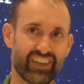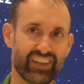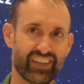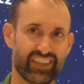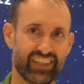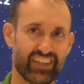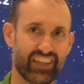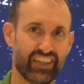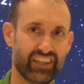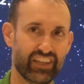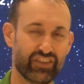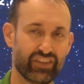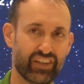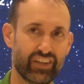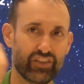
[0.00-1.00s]
in
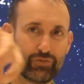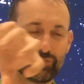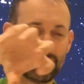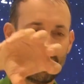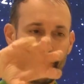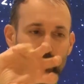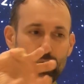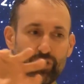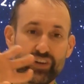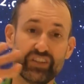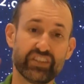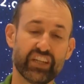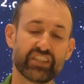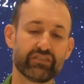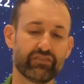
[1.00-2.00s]
its
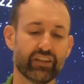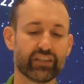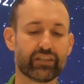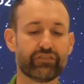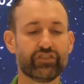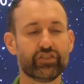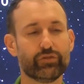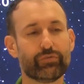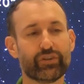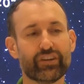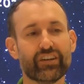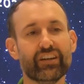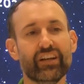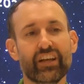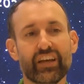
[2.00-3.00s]
orientation relative to Jupiter.